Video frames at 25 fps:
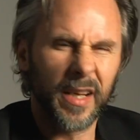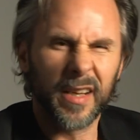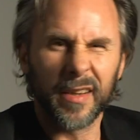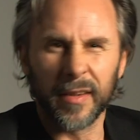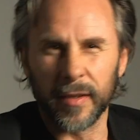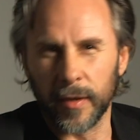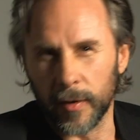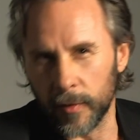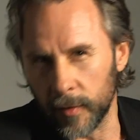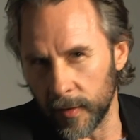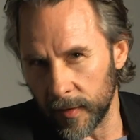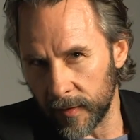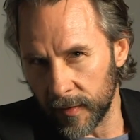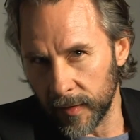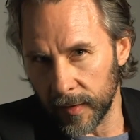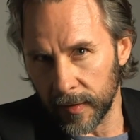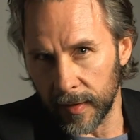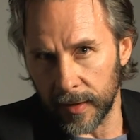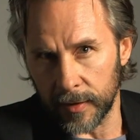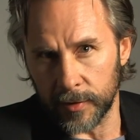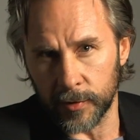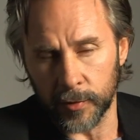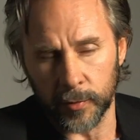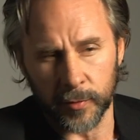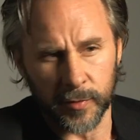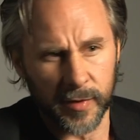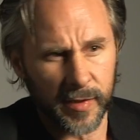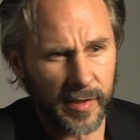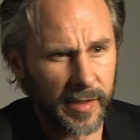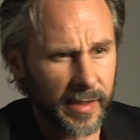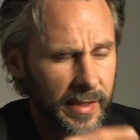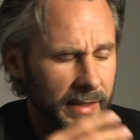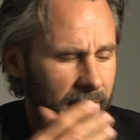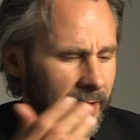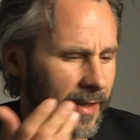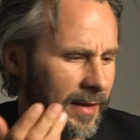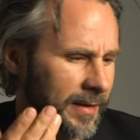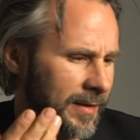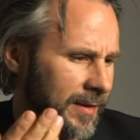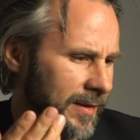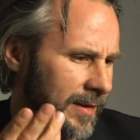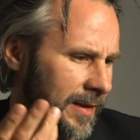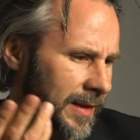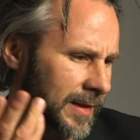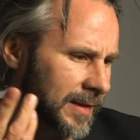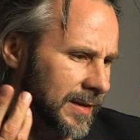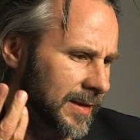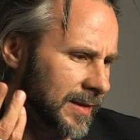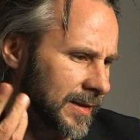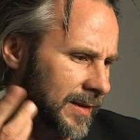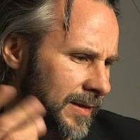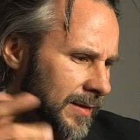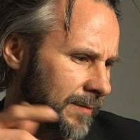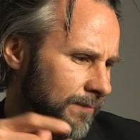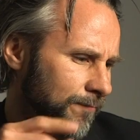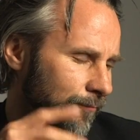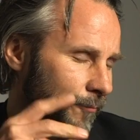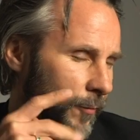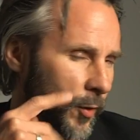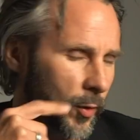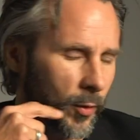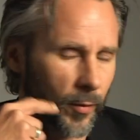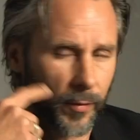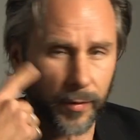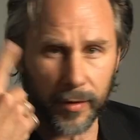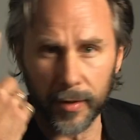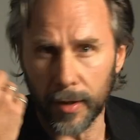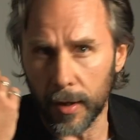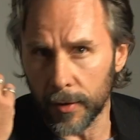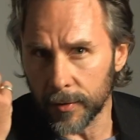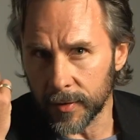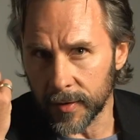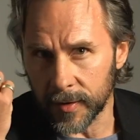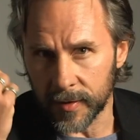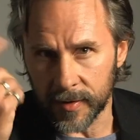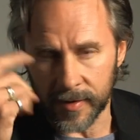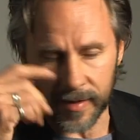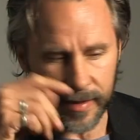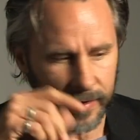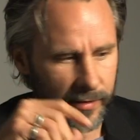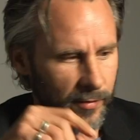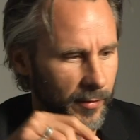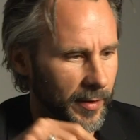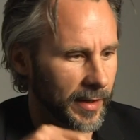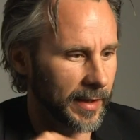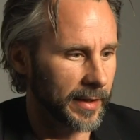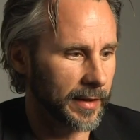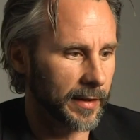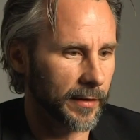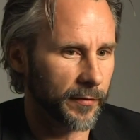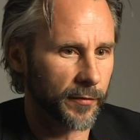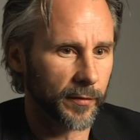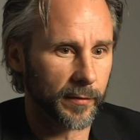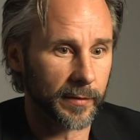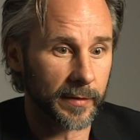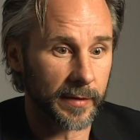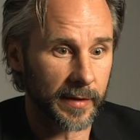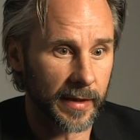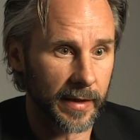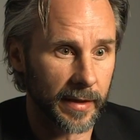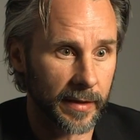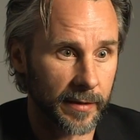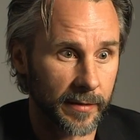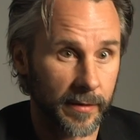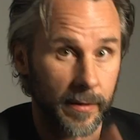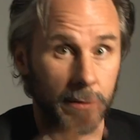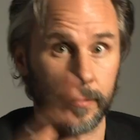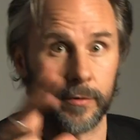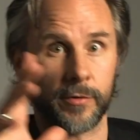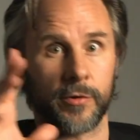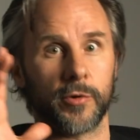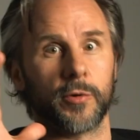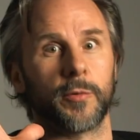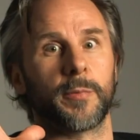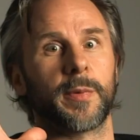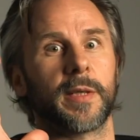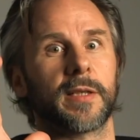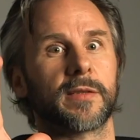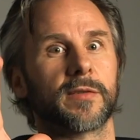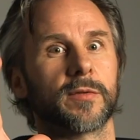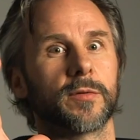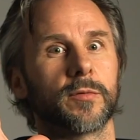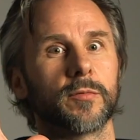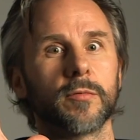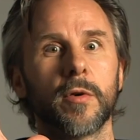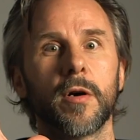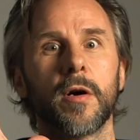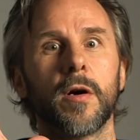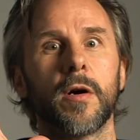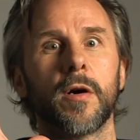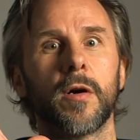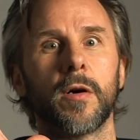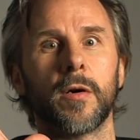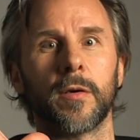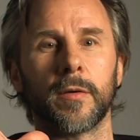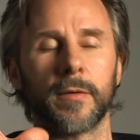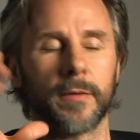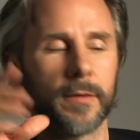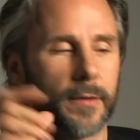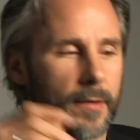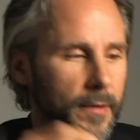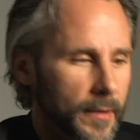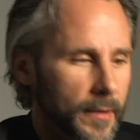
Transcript: The only thing that you'll see notice that's really different is dual pixel RAW.